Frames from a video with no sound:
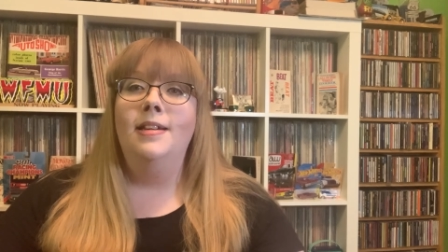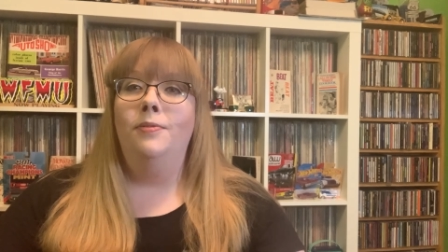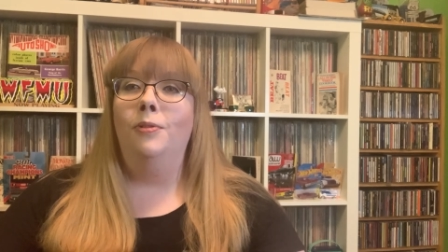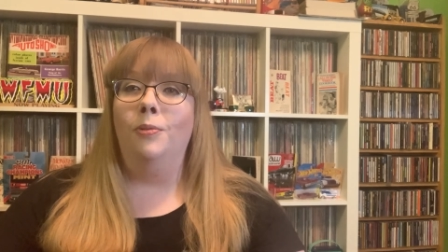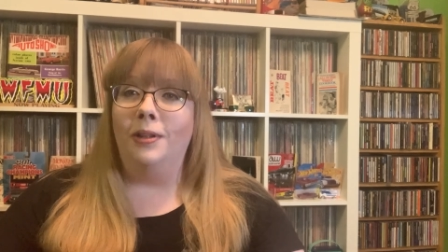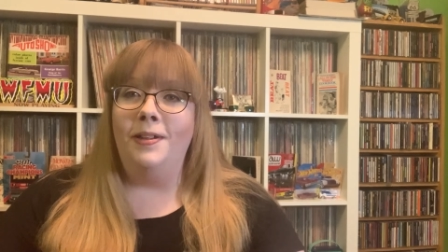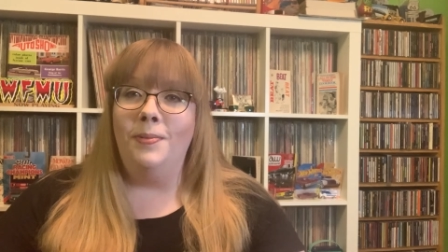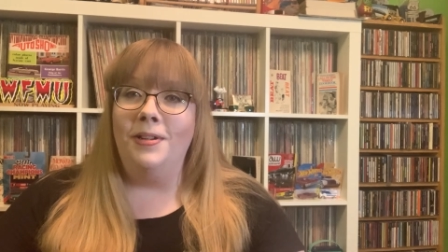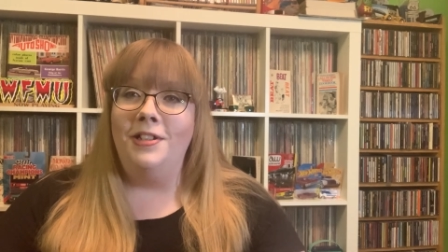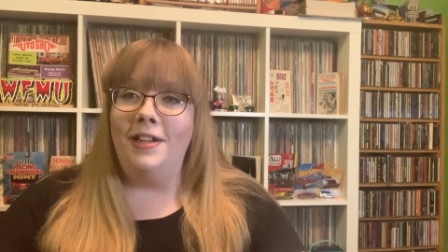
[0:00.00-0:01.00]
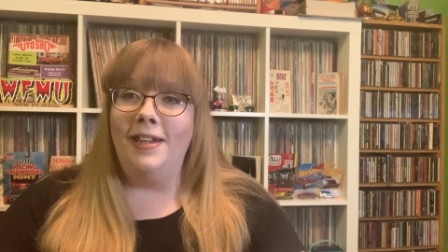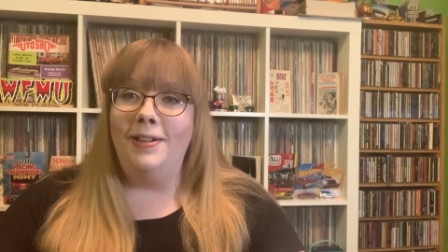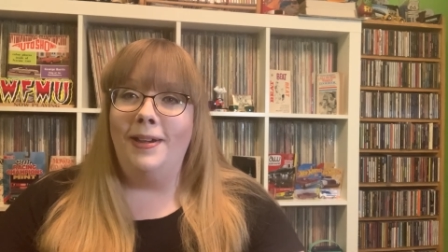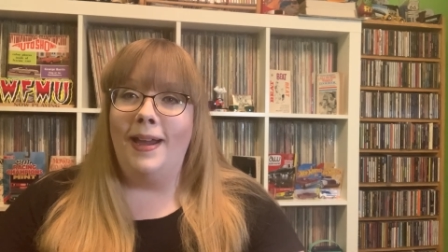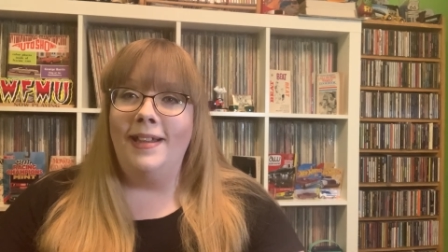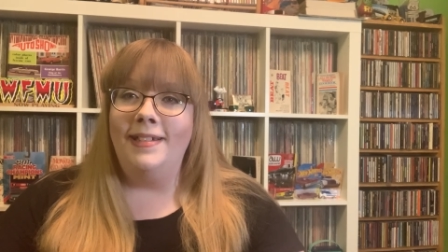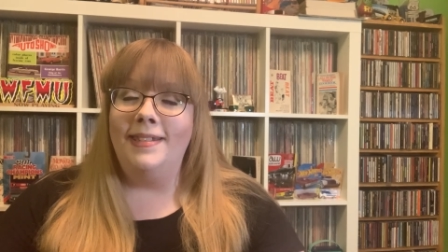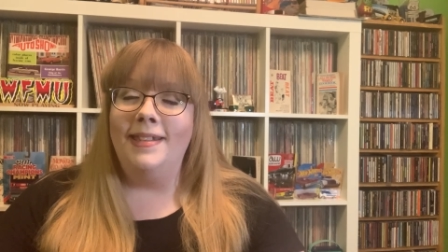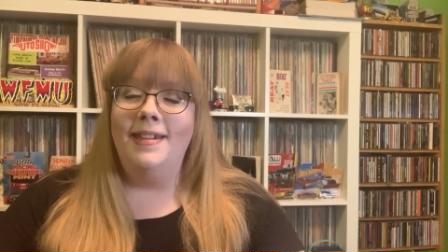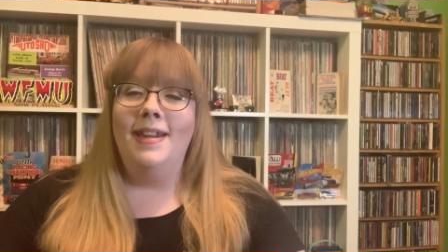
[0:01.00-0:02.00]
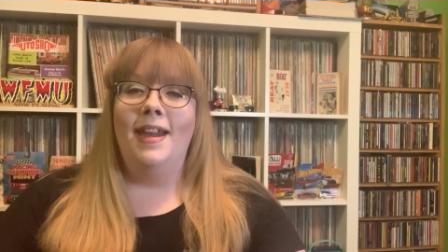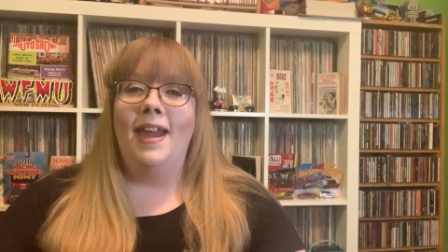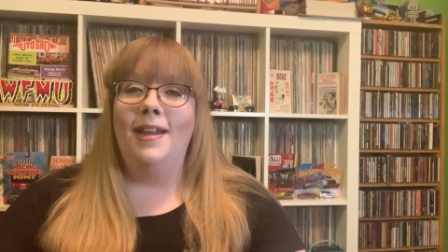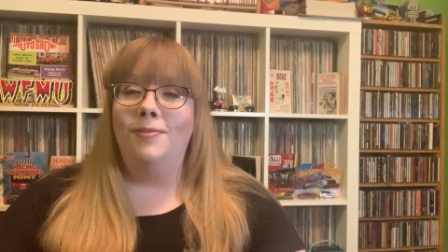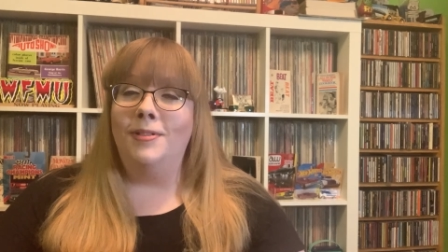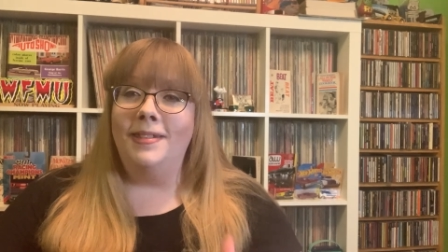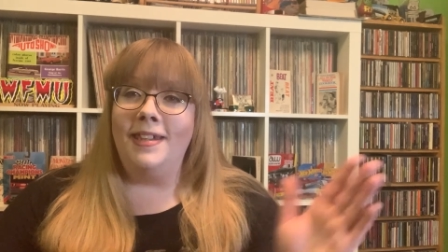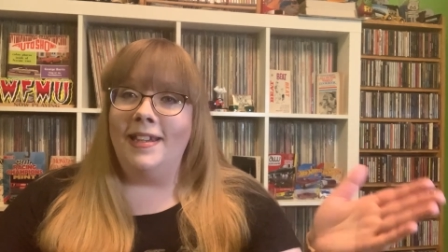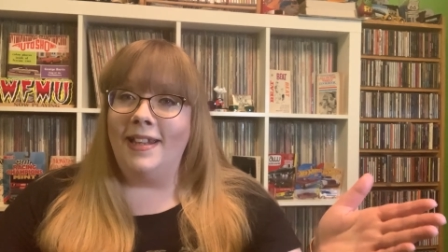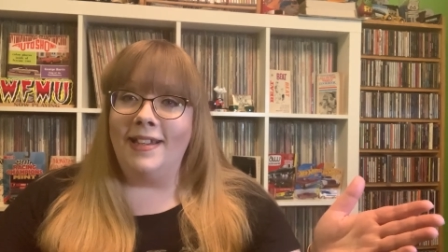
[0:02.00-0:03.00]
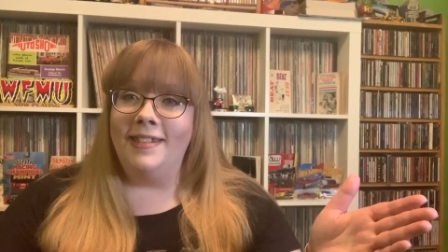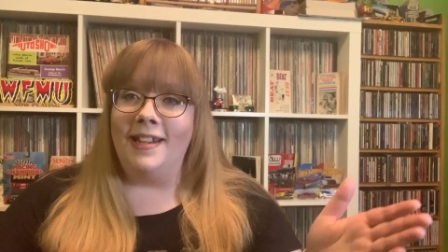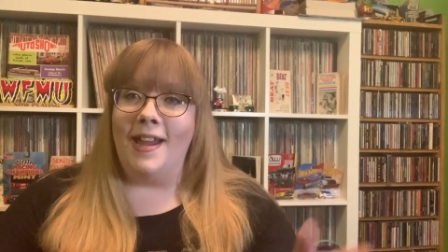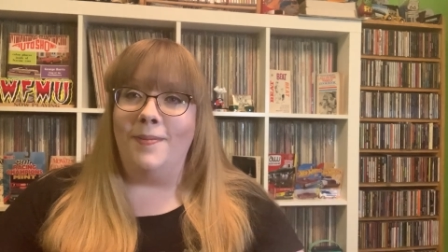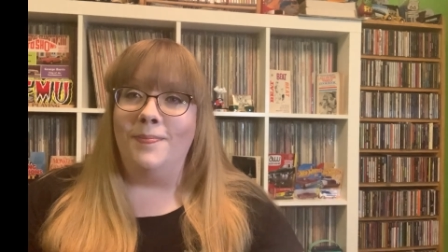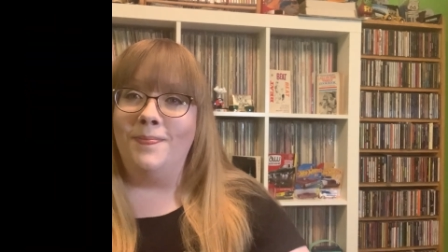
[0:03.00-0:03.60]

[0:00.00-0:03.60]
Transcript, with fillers: We really appreciate you guys, and we'll see you next time.